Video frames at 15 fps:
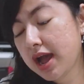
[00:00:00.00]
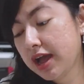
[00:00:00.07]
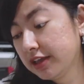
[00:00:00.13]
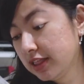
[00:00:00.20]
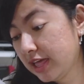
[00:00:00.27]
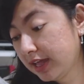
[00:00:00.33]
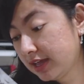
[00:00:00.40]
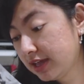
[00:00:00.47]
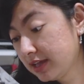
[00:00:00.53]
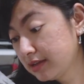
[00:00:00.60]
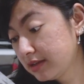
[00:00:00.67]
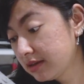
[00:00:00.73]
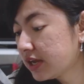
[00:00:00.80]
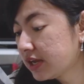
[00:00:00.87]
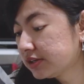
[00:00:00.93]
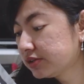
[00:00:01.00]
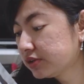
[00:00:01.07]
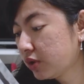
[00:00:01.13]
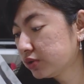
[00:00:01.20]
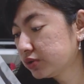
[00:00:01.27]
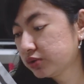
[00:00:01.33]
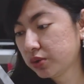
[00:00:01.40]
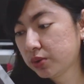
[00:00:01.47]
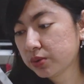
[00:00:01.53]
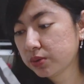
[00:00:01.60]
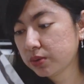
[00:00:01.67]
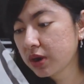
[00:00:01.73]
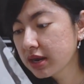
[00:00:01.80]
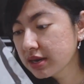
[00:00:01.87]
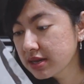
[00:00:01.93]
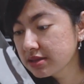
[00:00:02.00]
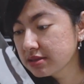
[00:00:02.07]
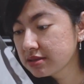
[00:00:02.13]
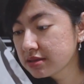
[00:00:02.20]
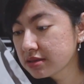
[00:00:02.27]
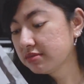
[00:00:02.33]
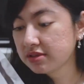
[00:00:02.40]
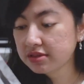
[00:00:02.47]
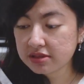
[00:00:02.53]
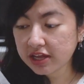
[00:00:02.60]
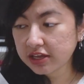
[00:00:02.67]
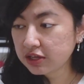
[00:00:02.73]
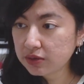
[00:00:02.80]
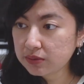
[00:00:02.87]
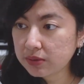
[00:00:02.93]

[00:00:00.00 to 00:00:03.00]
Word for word: I like it there's also credits thank you